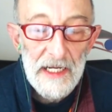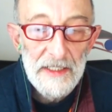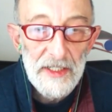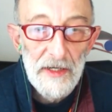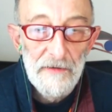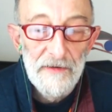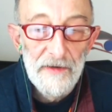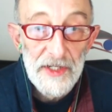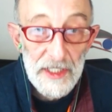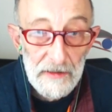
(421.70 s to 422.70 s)
And so
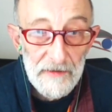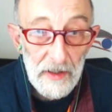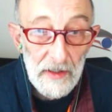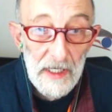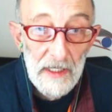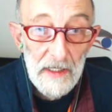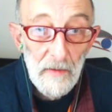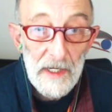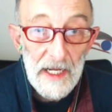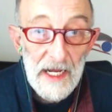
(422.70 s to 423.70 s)
for silver,
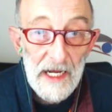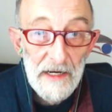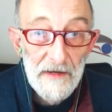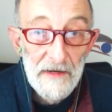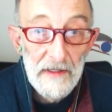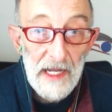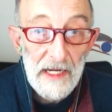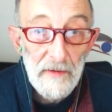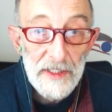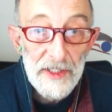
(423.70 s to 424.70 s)
we have
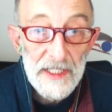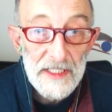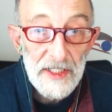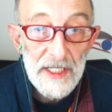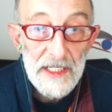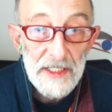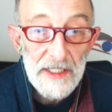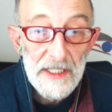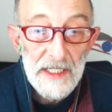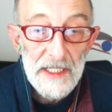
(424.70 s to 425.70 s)
language that
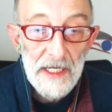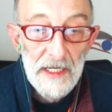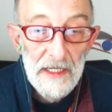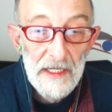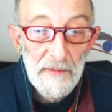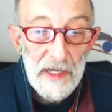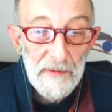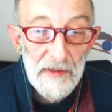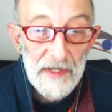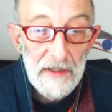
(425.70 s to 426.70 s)
says that the
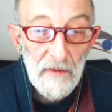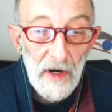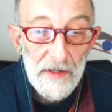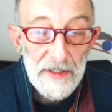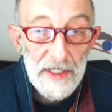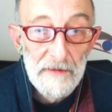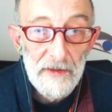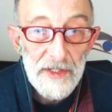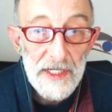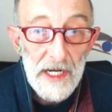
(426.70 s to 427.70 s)
people that are the
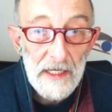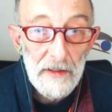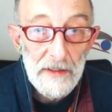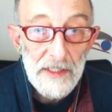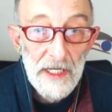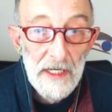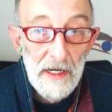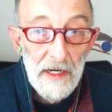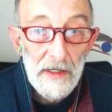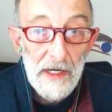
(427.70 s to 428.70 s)
silver stackers
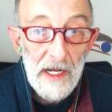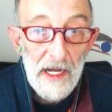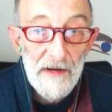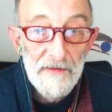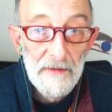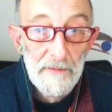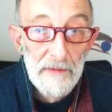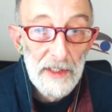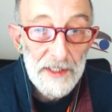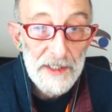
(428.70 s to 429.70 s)
are going to have
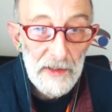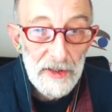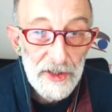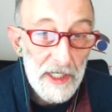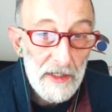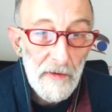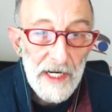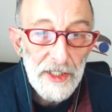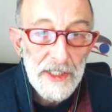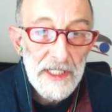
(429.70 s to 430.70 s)
multiple
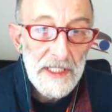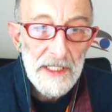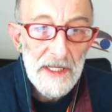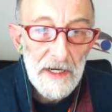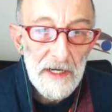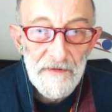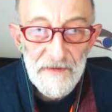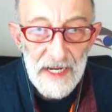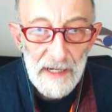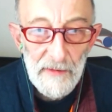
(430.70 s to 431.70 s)
generations in their
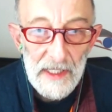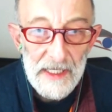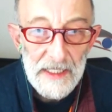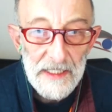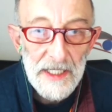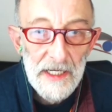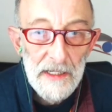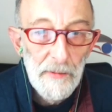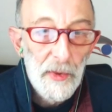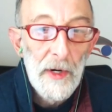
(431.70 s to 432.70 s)
families
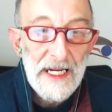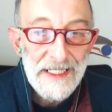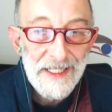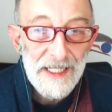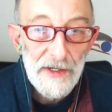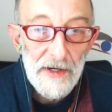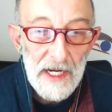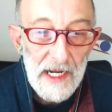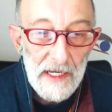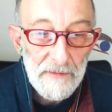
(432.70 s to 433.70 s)
praise their
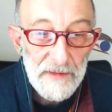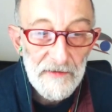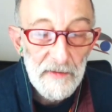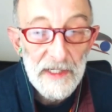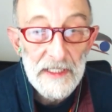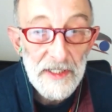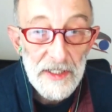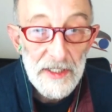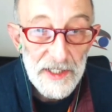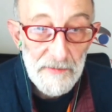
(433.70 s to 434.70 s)
names for being
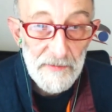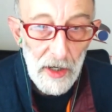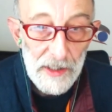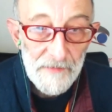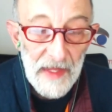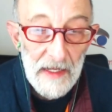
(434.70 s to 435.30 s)
so smart,